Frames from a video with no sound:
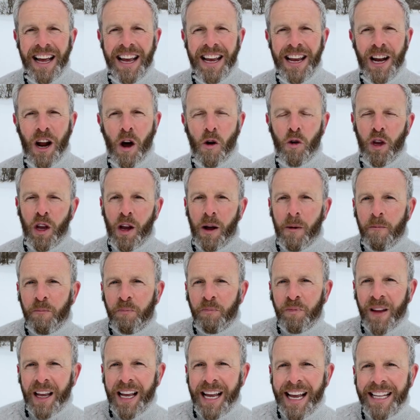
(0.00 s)
You know,
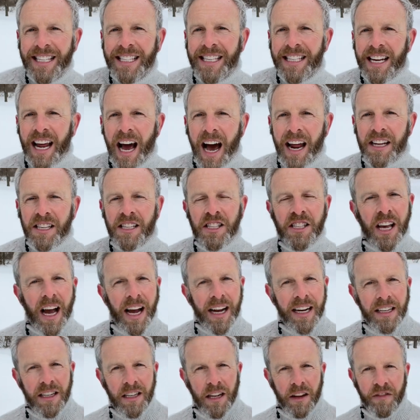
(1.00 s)
it's not a
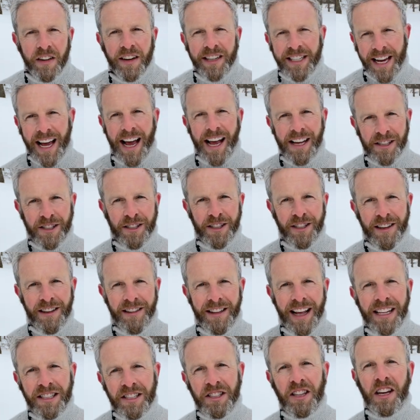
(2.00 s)
scientific test.
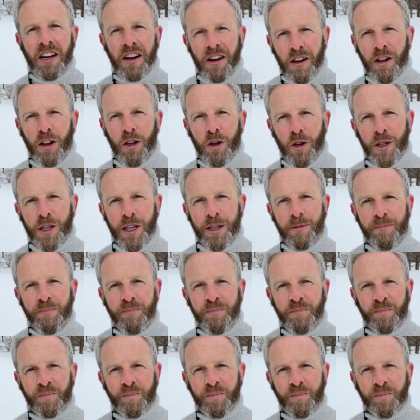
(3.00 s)
That's the conclusion.